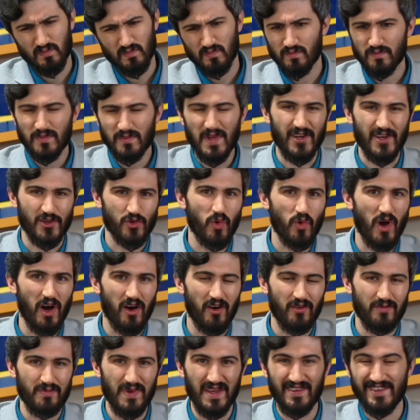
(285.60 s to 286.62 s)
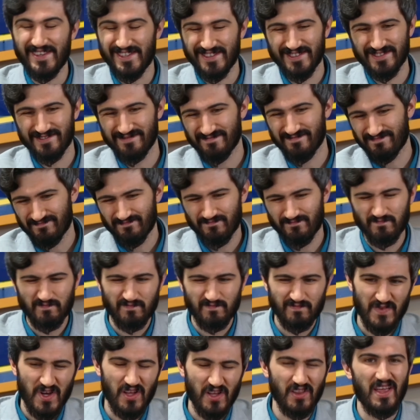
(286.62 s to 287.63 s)
not 12, maybe
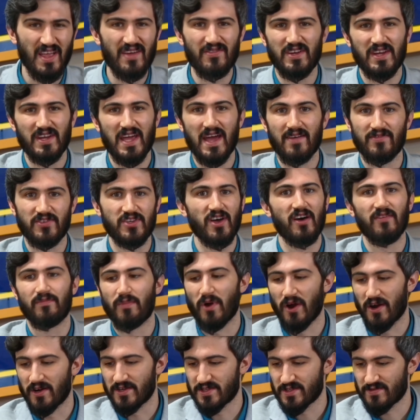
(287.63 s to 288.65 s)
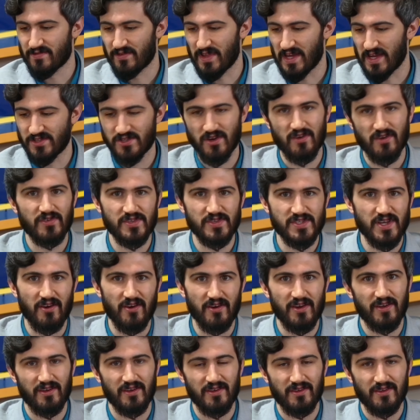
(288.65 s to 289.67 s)
11 and a half dove bars for that surface
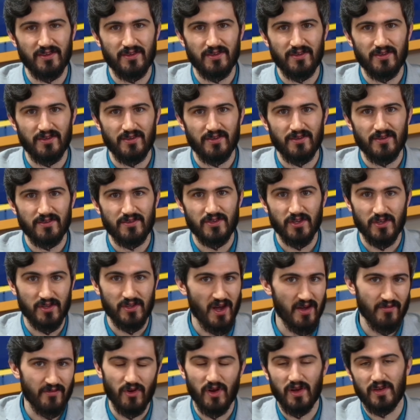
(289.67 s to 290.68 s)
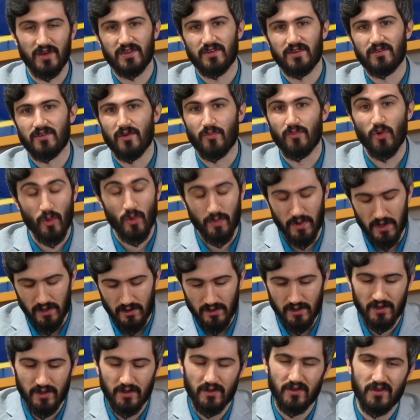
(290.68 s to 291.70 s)
area to cover it
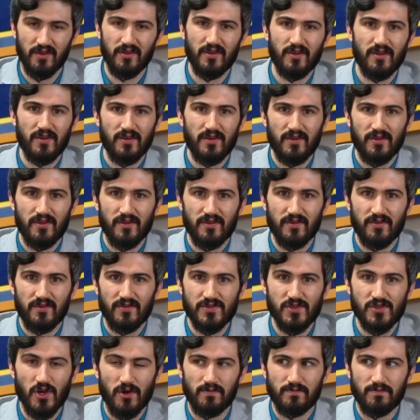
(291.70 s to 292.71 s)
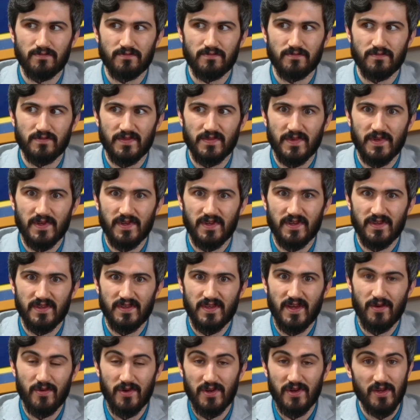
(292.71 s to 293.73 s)
appropriately. So
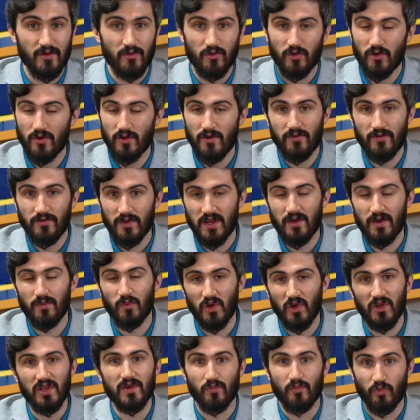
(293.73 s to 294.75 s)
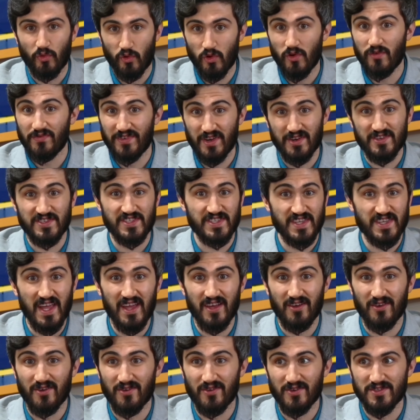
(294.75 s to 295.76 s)
it would improve, it will improve their
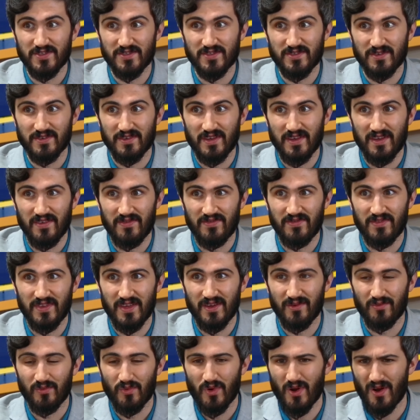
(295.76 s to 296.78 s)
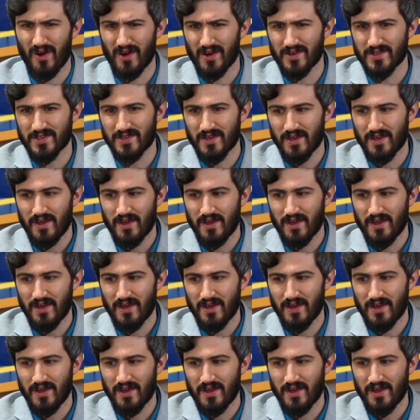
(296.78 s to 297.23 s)
sales if it works,